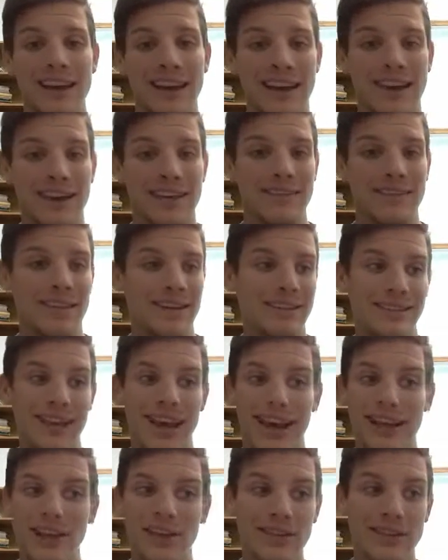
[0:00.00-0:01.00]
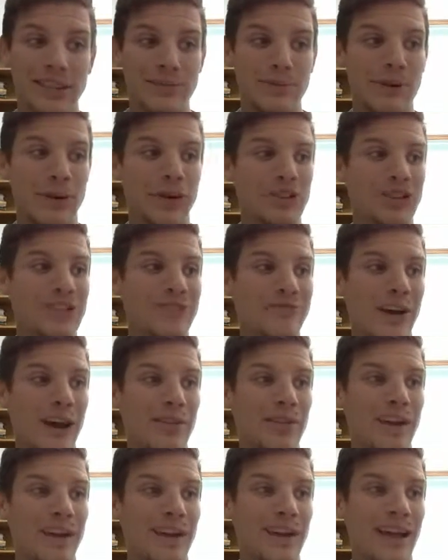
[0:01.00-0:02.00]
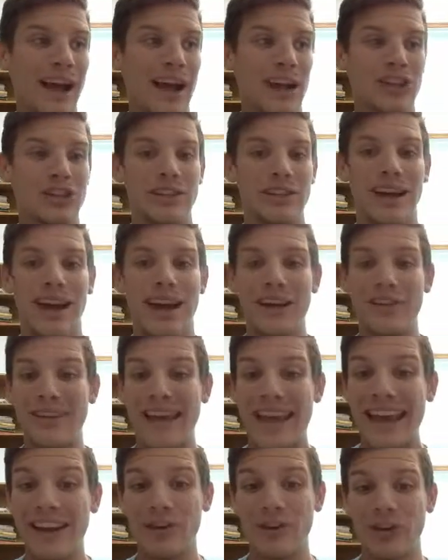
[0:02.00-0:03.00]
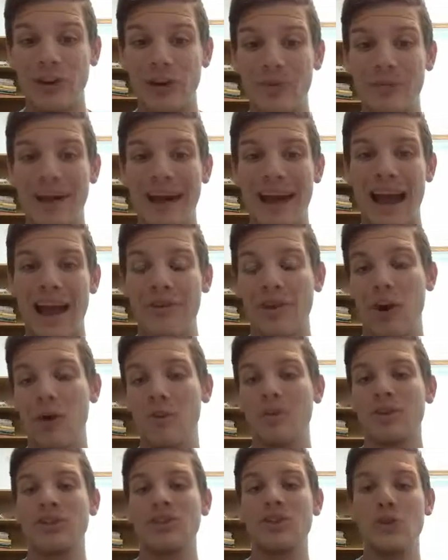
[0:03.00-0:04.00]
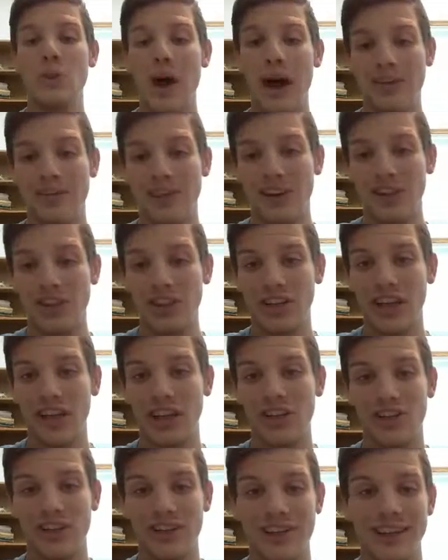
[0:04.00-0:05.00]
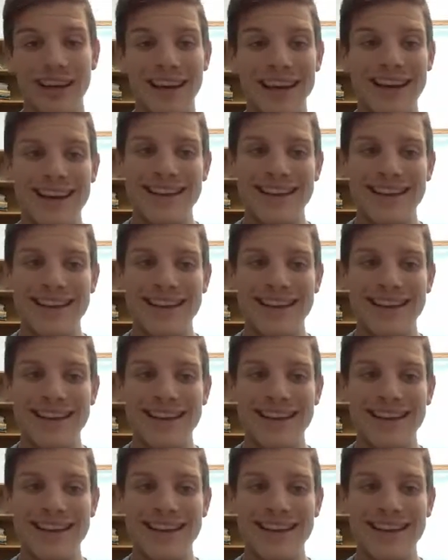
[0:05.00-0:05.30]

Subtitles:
in Danielle's experience, she found that it actually kind of hindered her by having almost too high of an education.